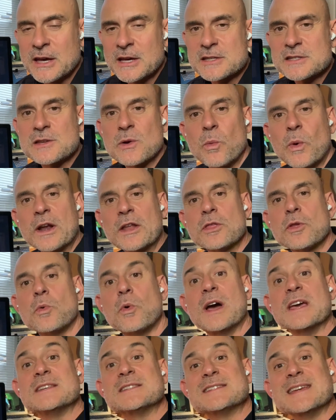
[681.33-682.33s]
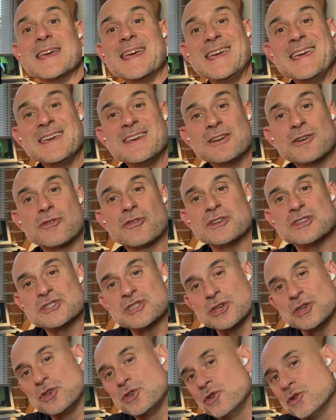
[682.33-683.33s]
So one of the ways to increase
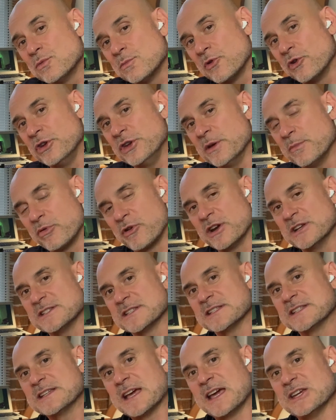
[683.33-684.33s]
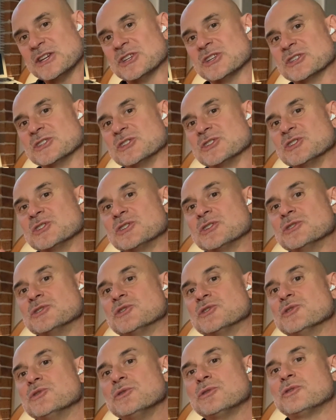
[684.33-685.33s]
the humor in your presentations is to
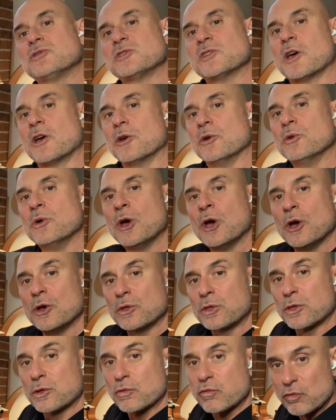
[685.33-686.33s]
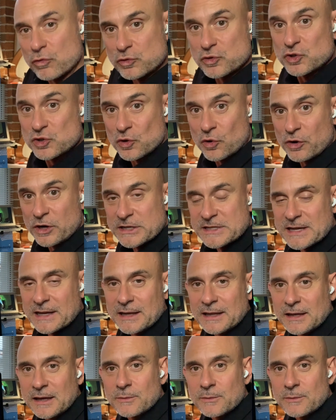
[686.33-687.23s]
do so through storytelling.